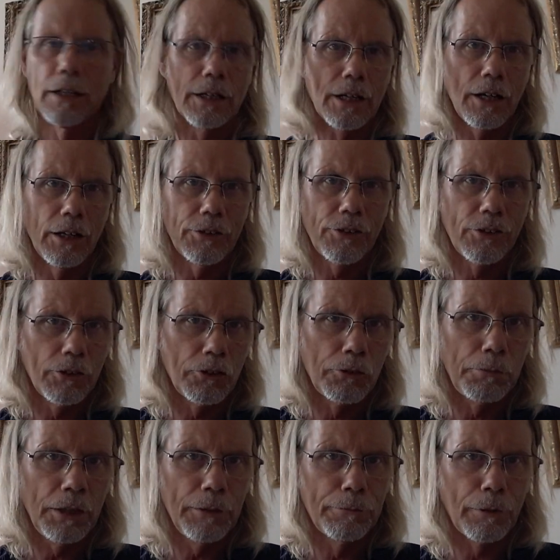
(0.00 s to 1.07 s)
constant
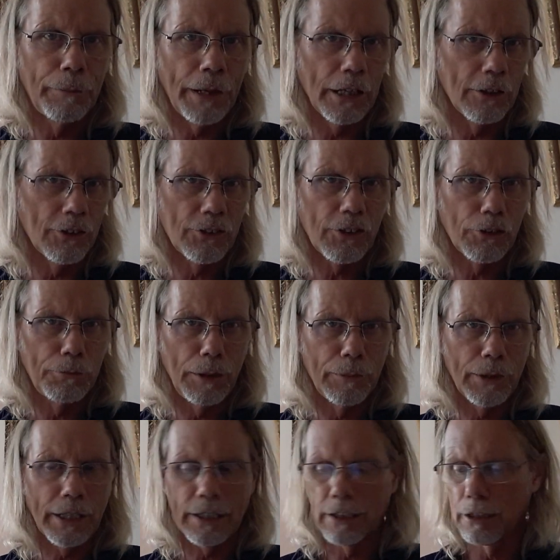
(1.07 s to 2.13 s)
speed propellers, because
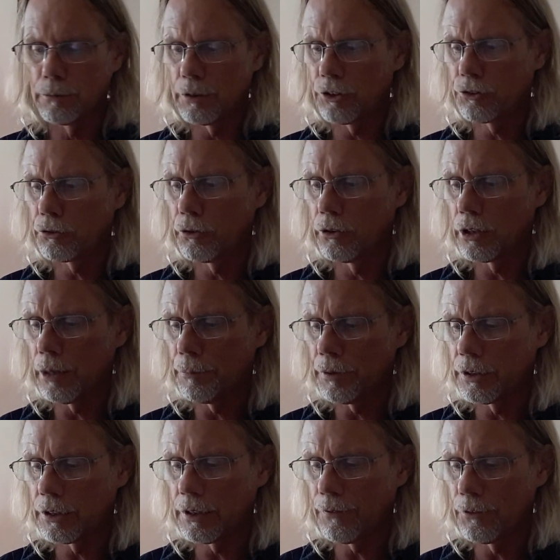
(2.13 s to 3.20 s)
people get a little bit screwed up on
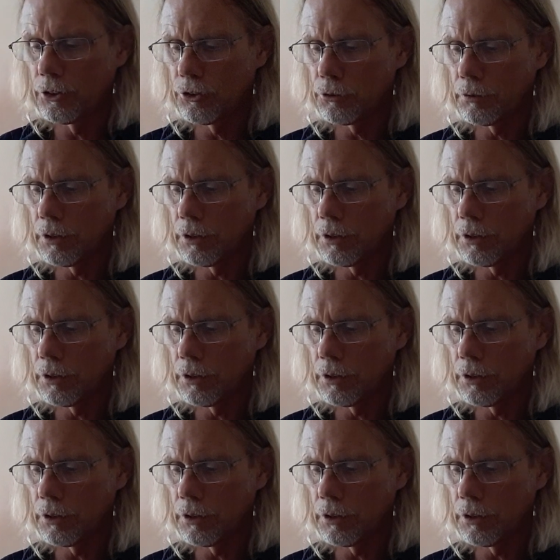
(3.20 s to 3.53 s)
the difference